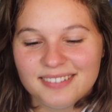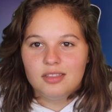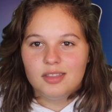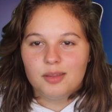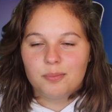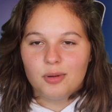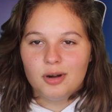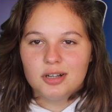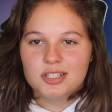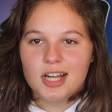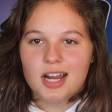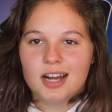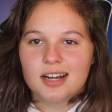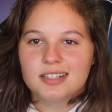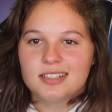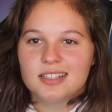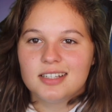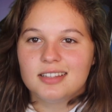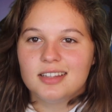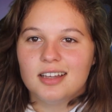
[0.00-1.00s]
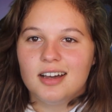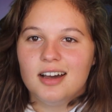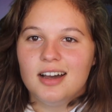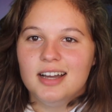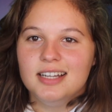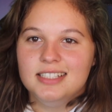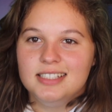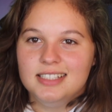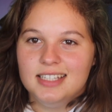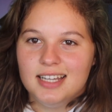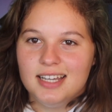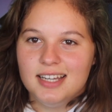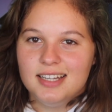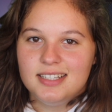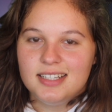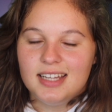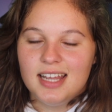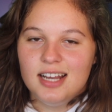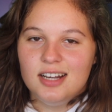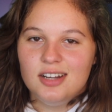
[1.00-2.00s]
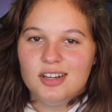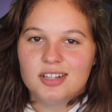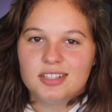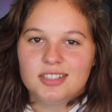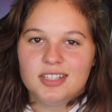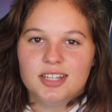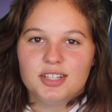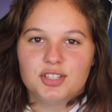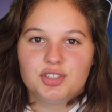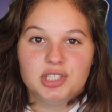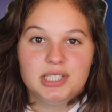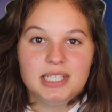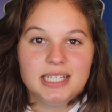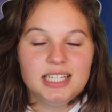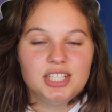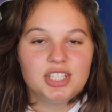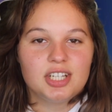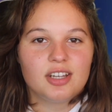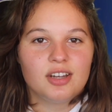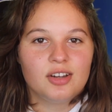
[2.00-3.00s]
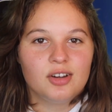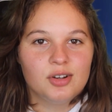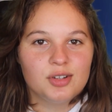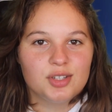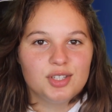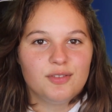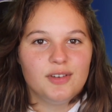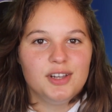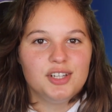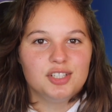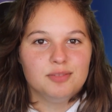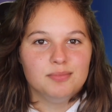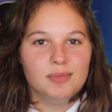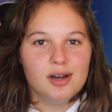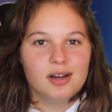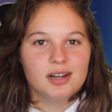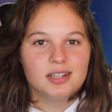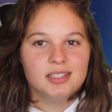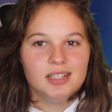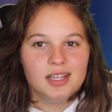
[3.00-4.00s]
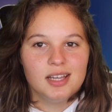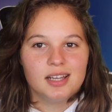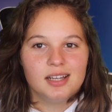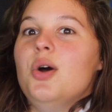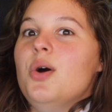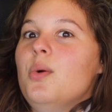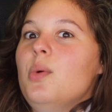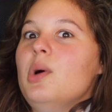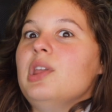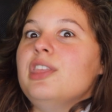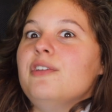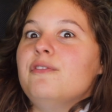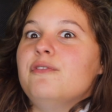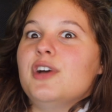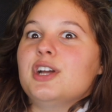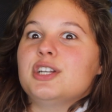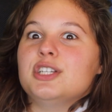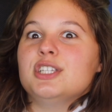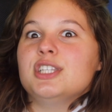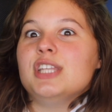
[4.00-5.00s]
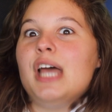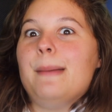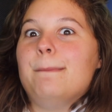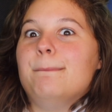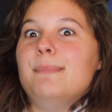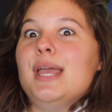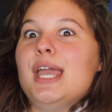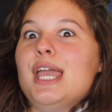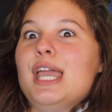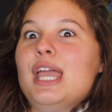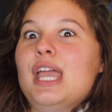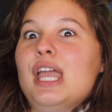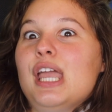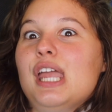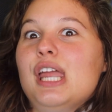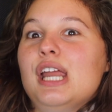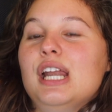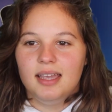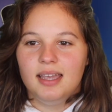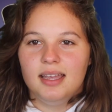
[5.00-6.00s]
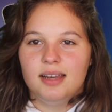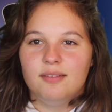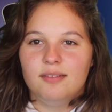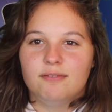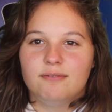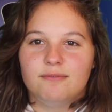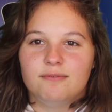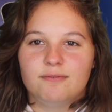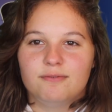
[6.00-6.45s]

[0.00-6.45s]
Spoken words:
The project that I did, it looked at strategic conservation marketing. What the fuck does that mean?